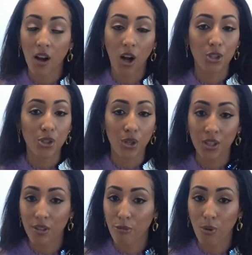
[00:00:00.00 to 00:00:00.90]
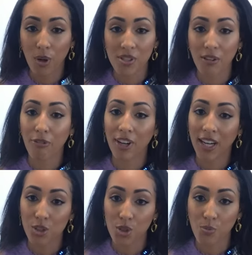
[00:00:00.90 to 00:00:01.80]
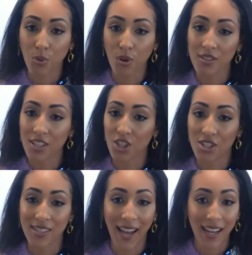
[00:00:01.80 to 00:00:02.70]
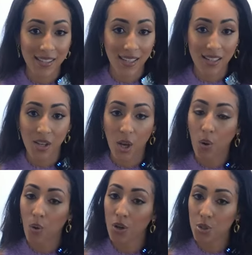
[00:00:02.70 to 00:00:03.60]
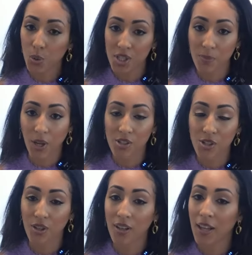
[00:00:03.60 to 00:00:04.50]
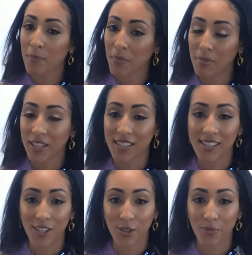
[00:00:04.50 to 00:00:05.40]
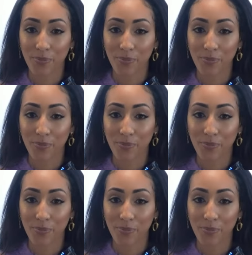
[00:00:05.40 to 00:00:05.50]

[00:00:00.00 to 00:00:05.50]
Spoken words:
alternative forms of financial support such as assets or a joint sponsor may be considered.